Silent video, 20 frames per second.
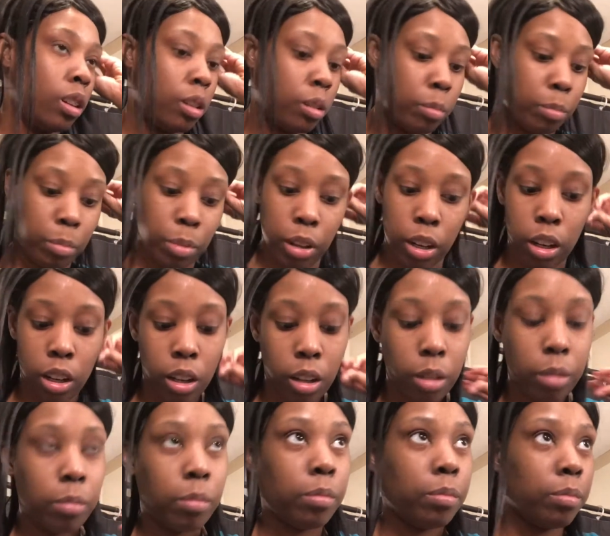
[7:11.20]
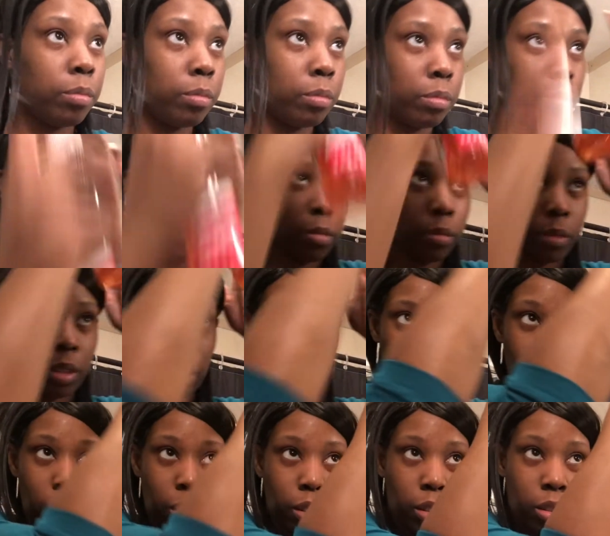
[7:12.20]
But let
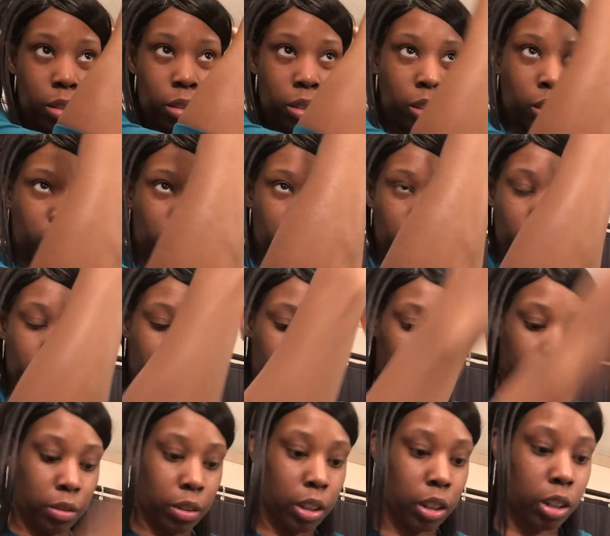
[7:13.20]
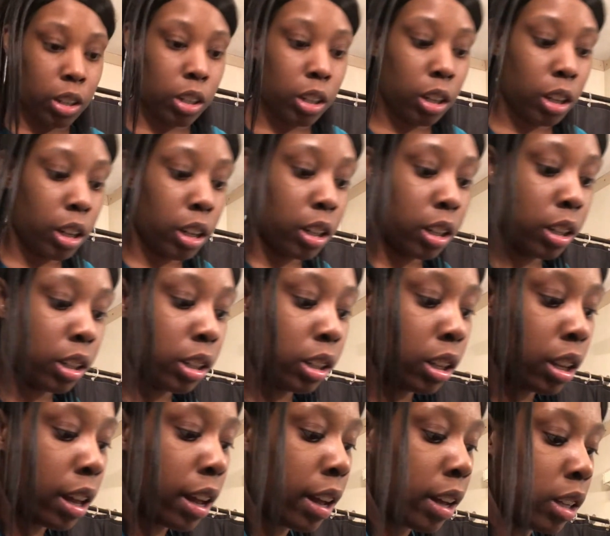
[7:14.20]
me finish and get this
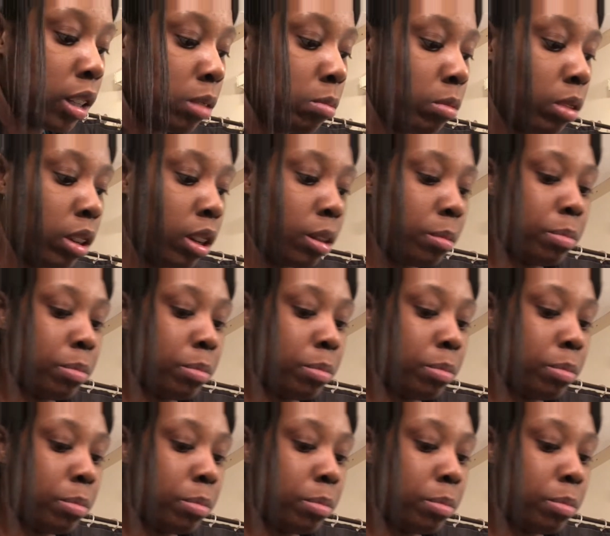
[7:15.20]
last one up